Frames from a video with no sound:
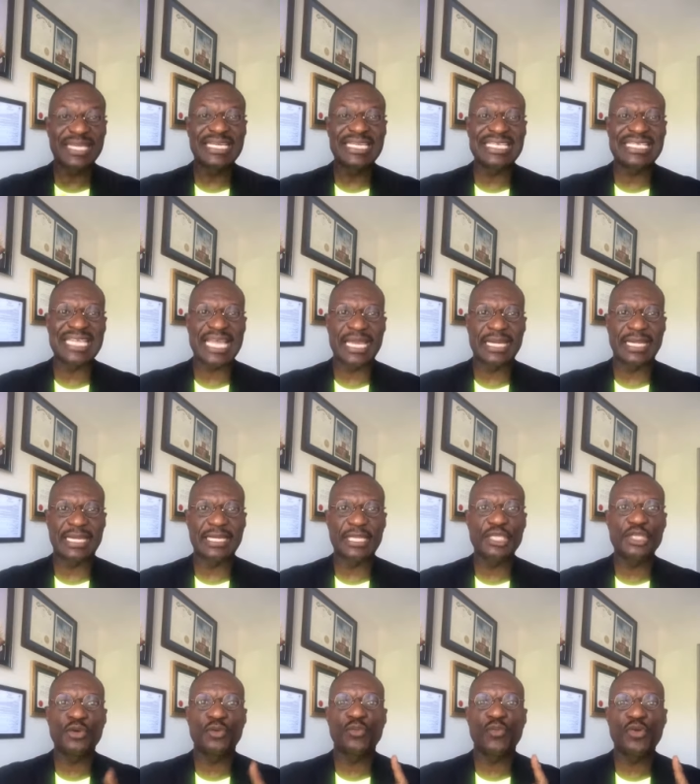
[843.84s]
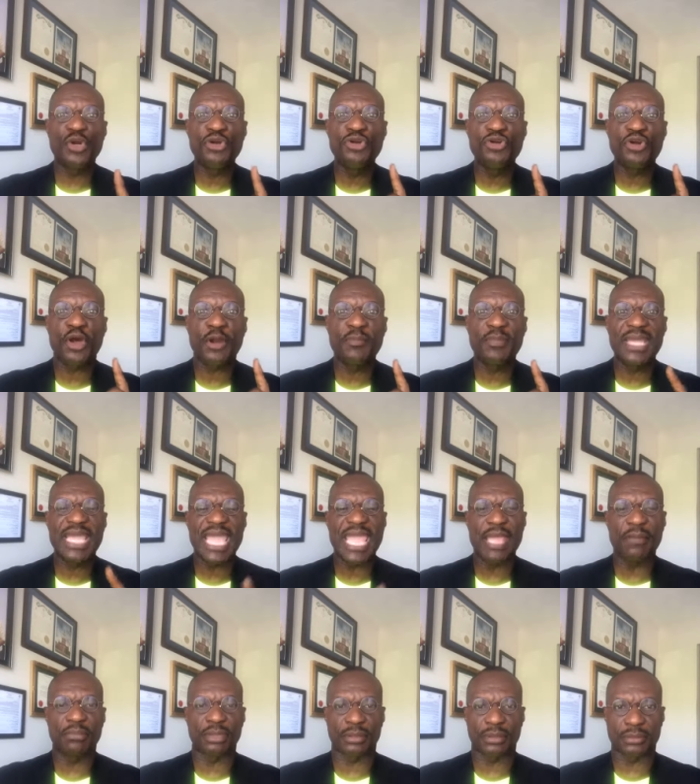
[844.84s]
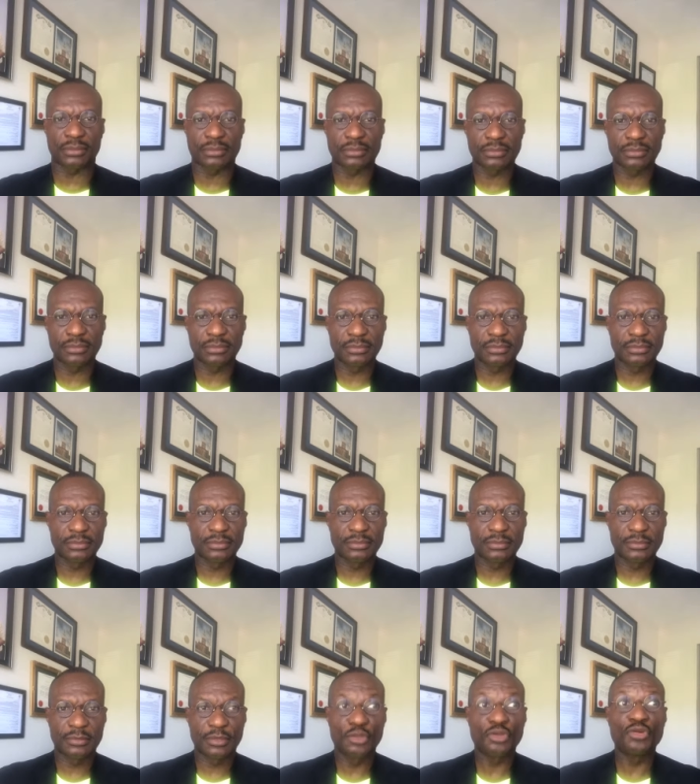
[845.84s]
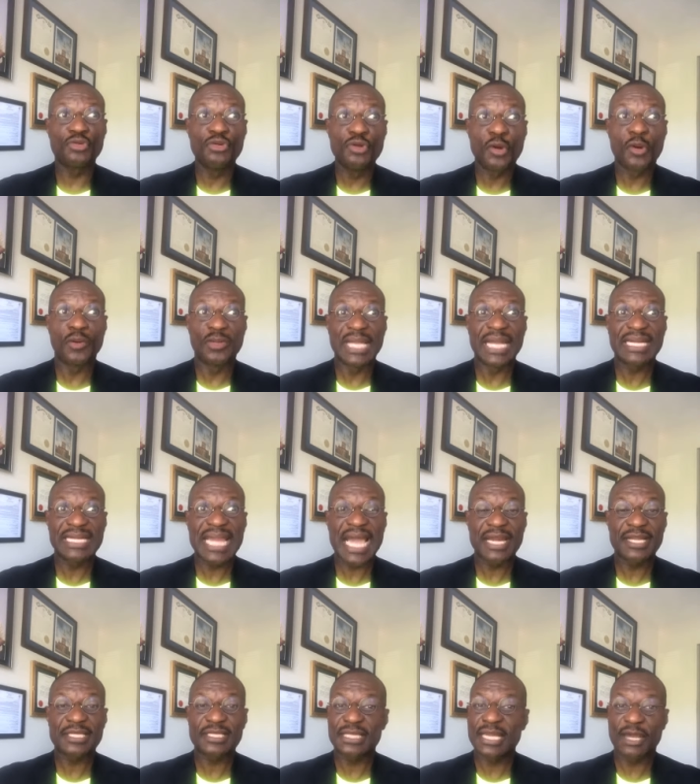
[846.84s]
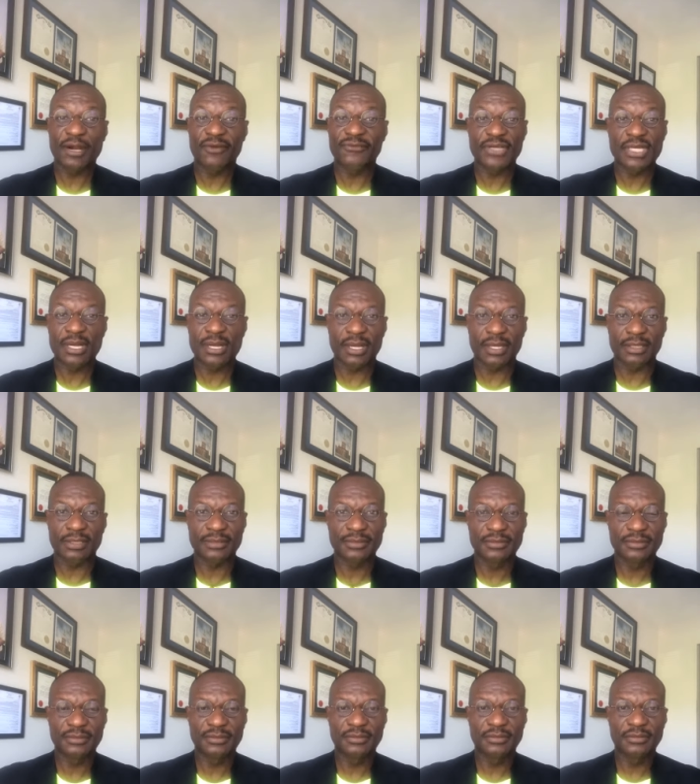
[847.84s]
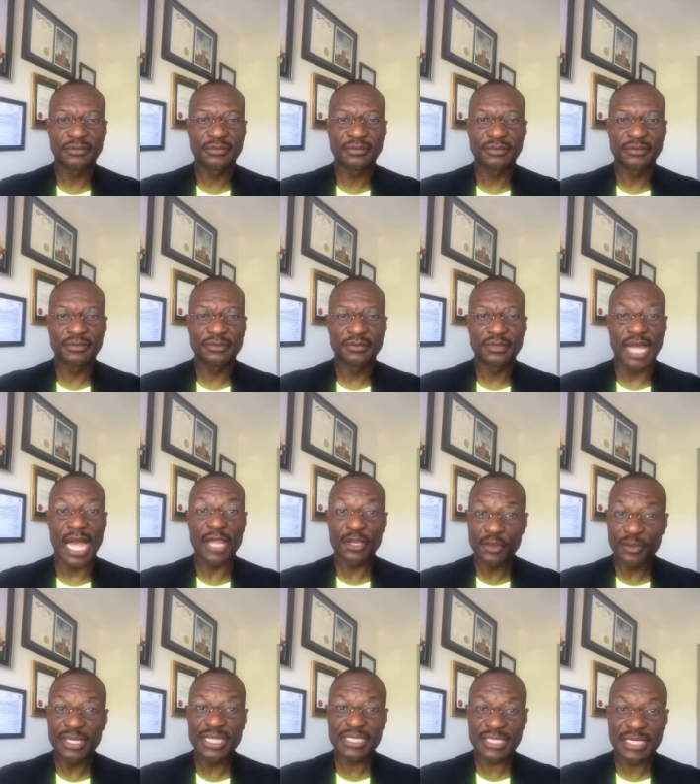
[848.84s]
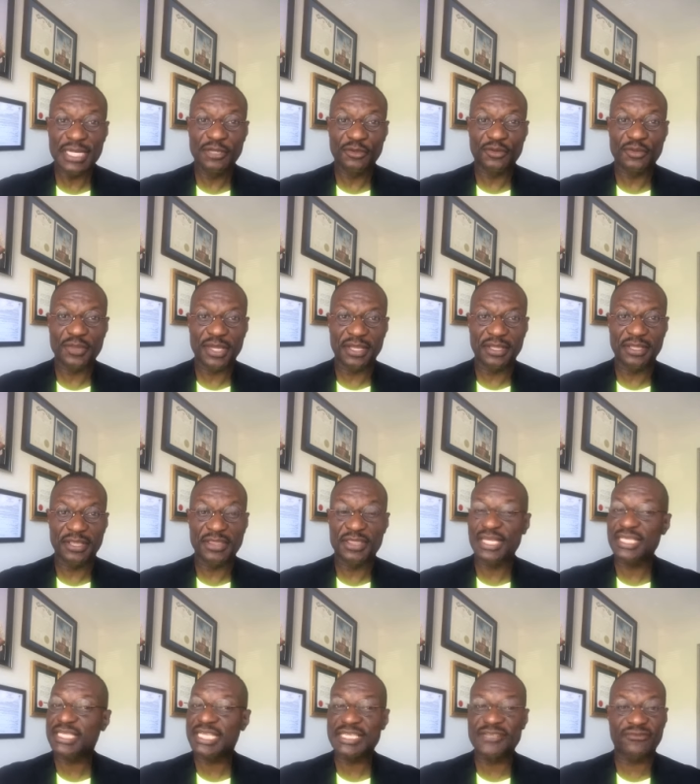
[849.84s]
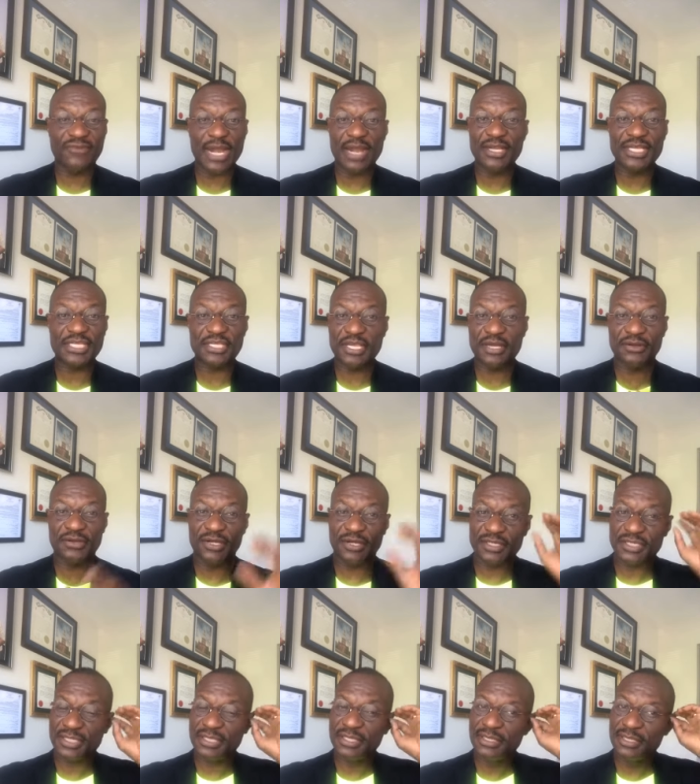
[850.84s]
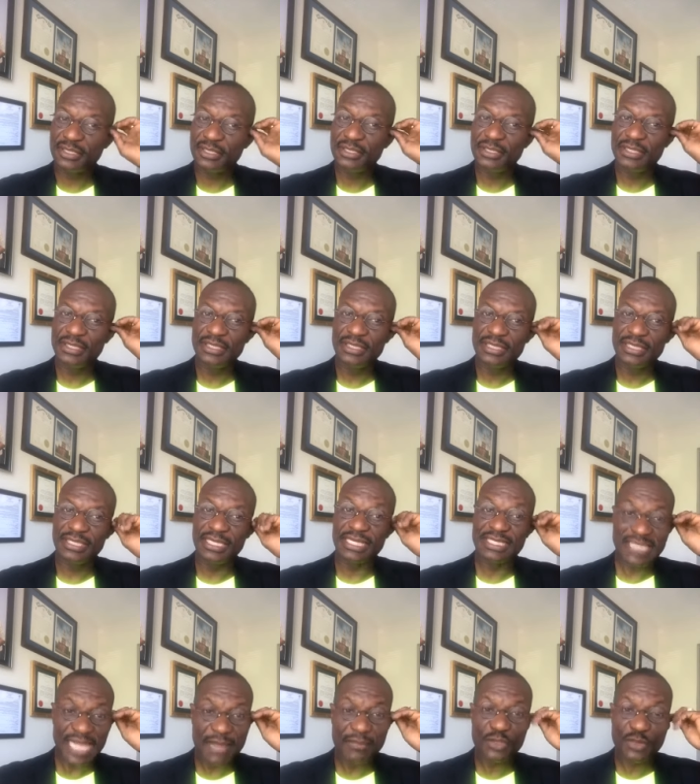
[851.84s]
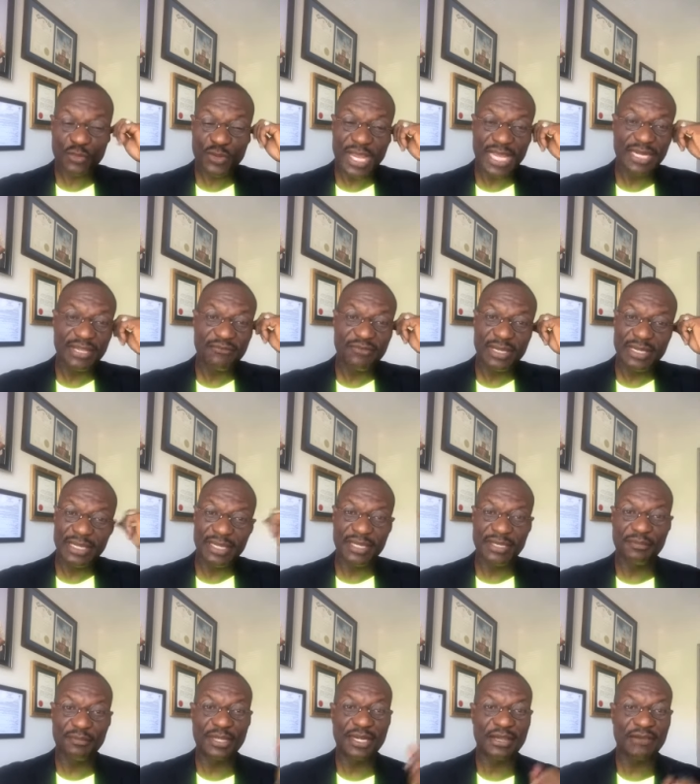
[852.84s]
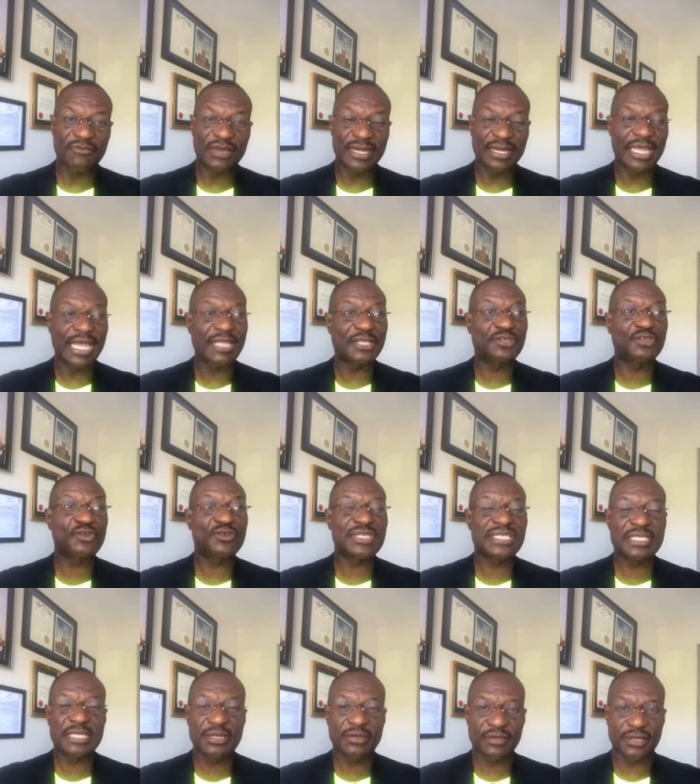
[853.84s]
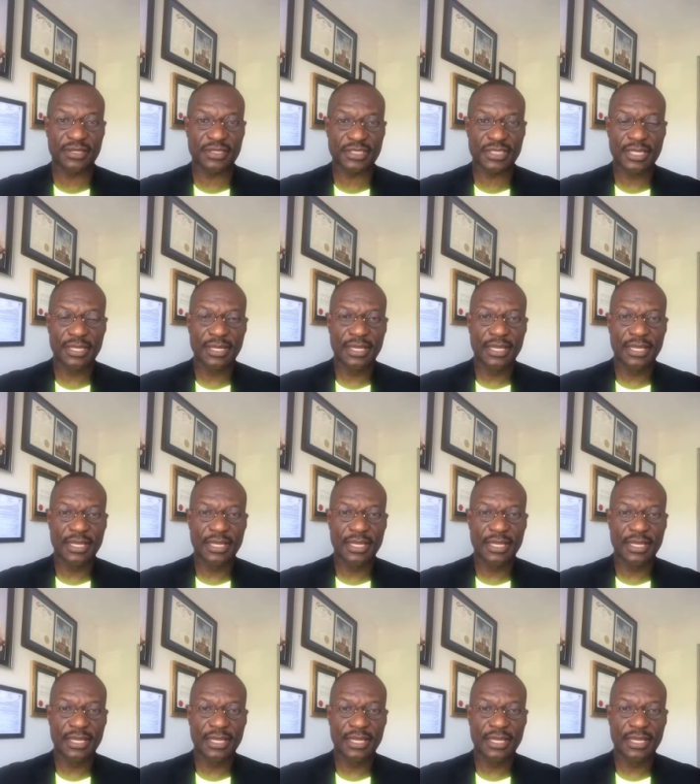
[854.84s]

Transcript: discerning. You would not be able to know that that is not of God. Are you listening to me? This is very serious. The times we are living in, beloved, it's so serious.